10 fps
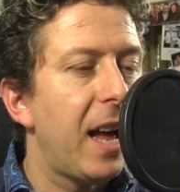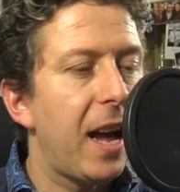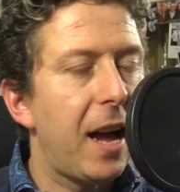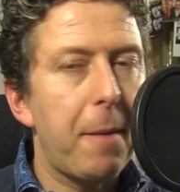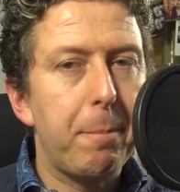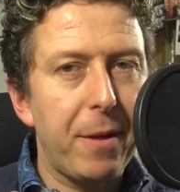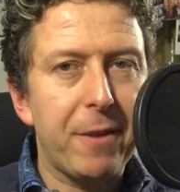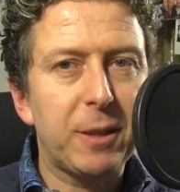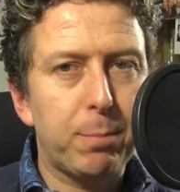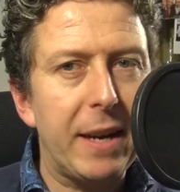But
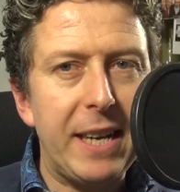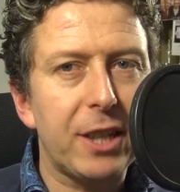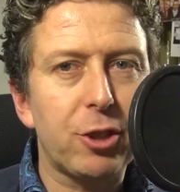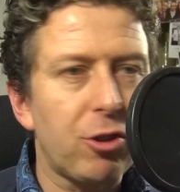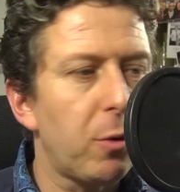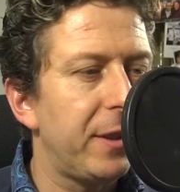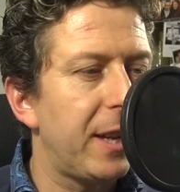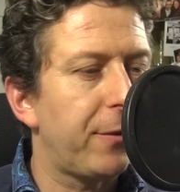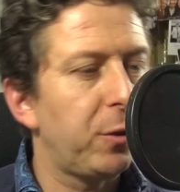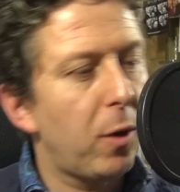there is plenty of control in there
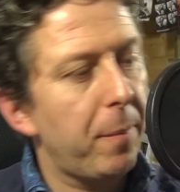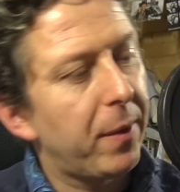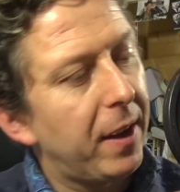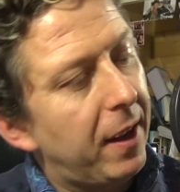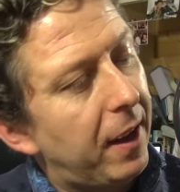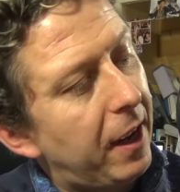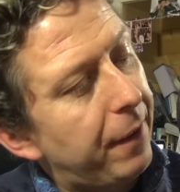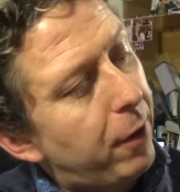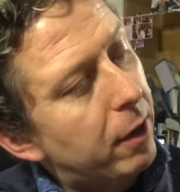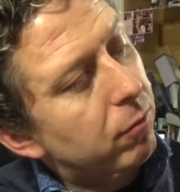if you want.
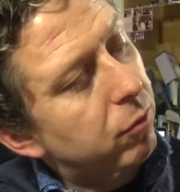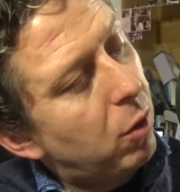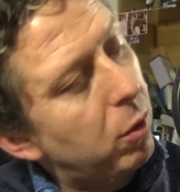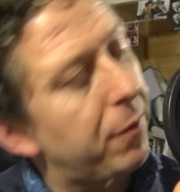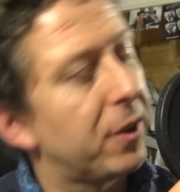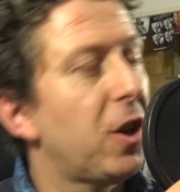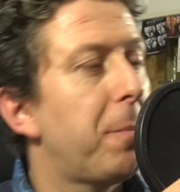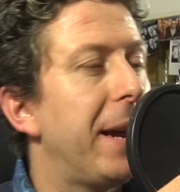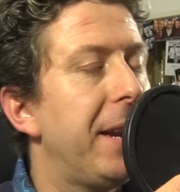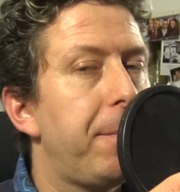If I roll off the
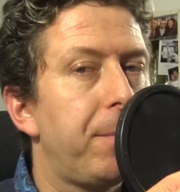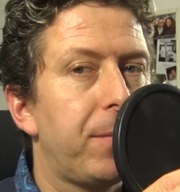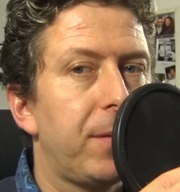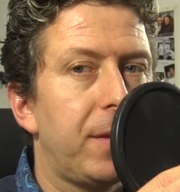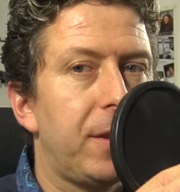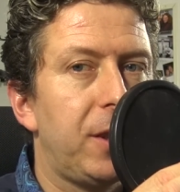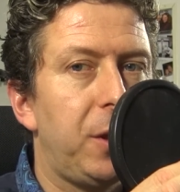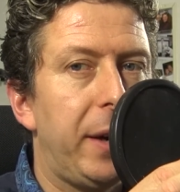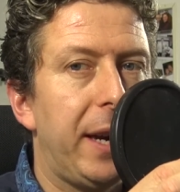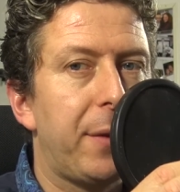top end, you
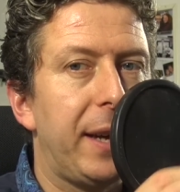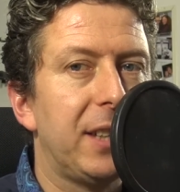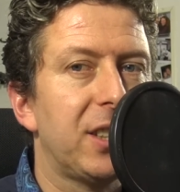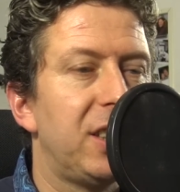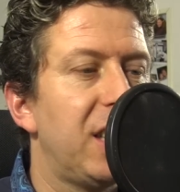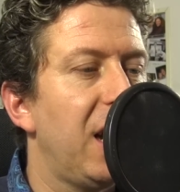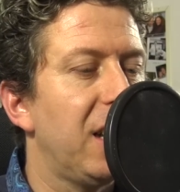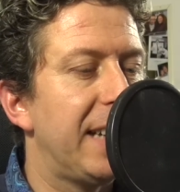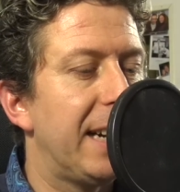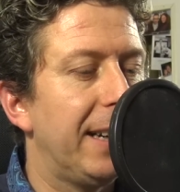hear things dull
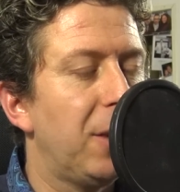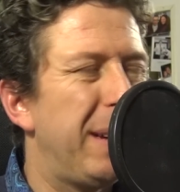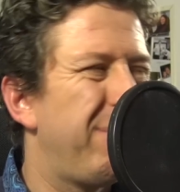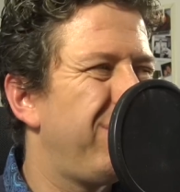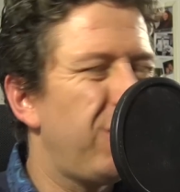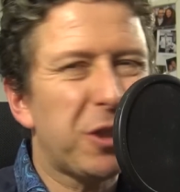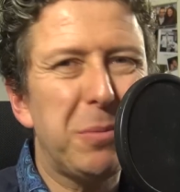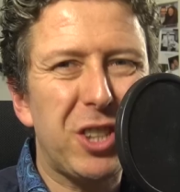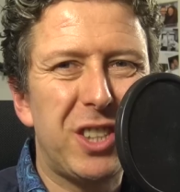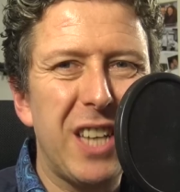down a little bit. Not so
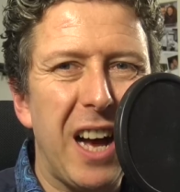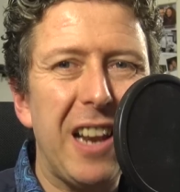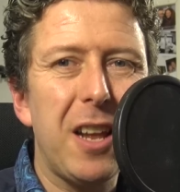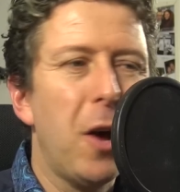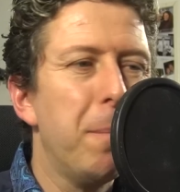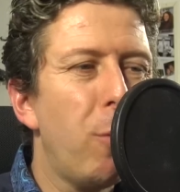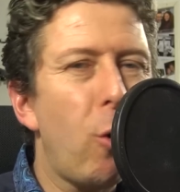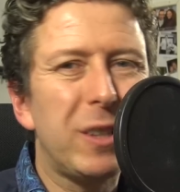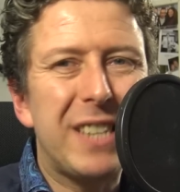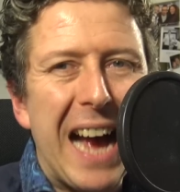much dull,
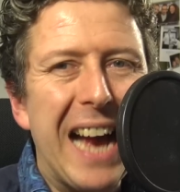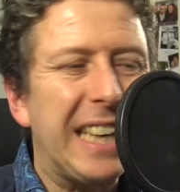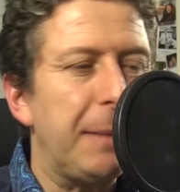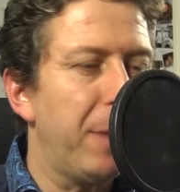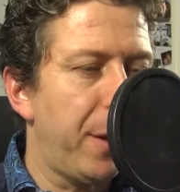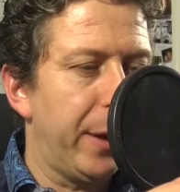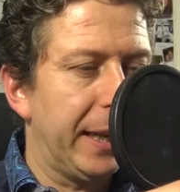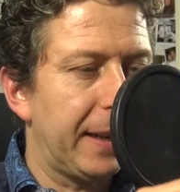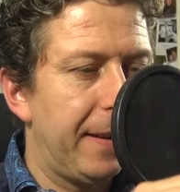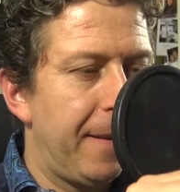more tame, I think.